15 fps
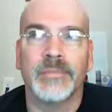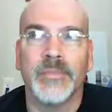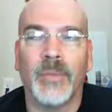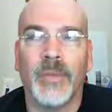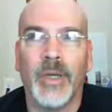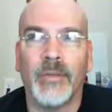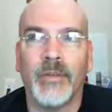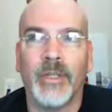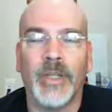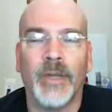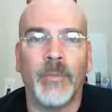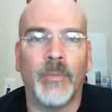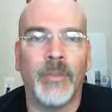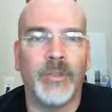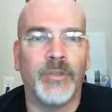about a
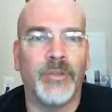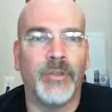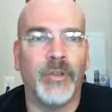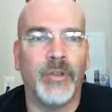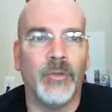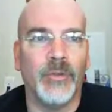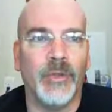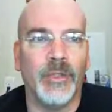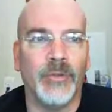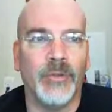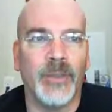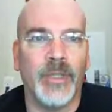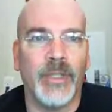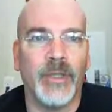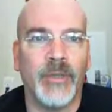couple months ago, when it was
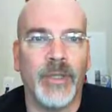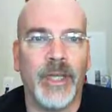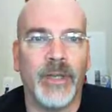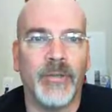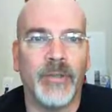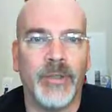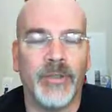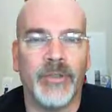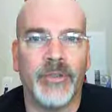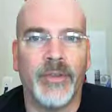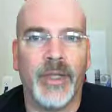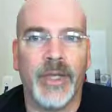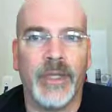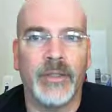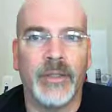becoming obvious
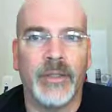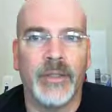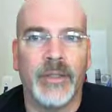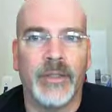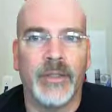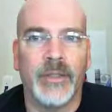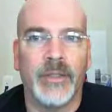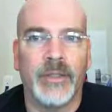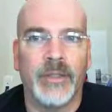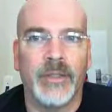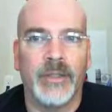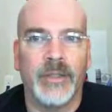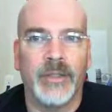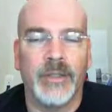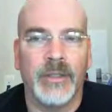that
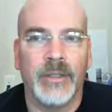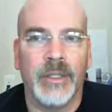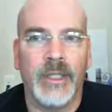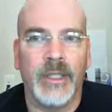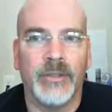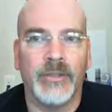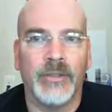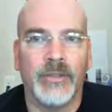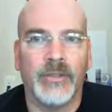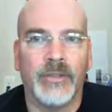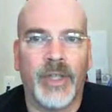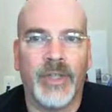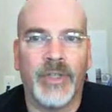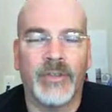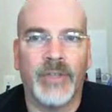a
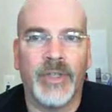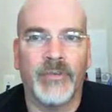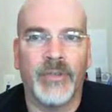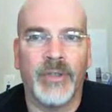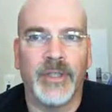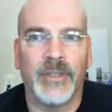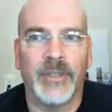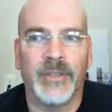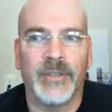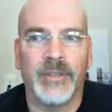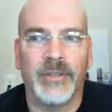scientific,